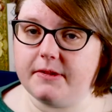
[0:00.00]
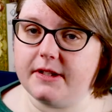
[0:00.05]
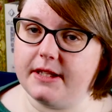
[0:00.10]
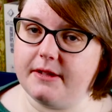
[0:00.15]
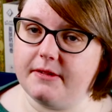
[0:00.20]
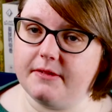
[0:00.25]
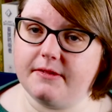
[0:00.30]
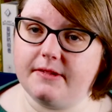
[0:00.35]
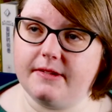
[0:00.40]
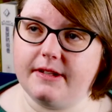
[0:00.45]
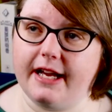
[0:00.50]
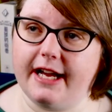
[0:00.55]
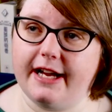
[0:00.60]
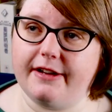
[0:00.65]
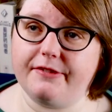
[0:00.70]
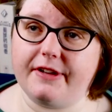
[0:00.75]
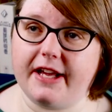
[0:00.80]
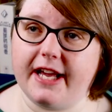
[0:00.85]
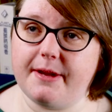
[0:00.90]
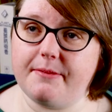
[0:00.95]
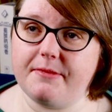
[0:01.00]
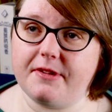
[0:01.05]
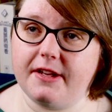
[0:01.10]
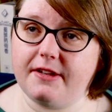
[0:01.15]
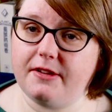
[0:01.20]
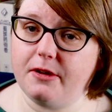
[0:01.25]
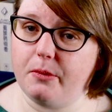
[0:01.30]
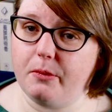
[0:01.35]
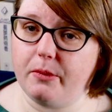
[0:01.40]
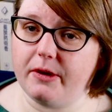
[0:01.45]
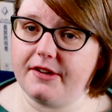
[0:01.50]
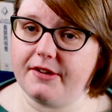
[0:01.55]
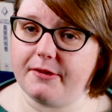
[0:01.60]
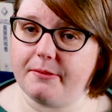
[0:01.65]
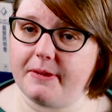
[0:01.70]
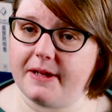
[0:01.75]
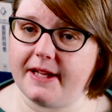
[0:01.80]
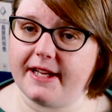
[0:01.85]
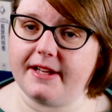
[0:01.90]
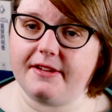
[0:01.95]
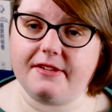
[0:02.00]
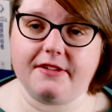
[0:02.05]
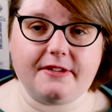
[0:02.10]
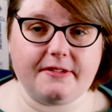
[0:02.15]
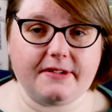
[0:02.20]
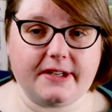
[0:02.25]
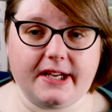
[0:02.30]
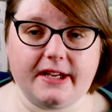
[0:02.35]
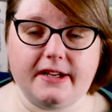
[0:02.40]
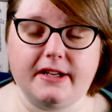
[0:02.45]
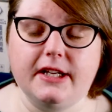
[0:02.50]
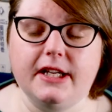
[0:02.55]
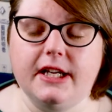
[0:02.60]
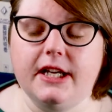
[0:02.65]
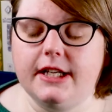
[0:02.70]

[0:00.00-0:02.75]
than have games I don't want to play. So yeah.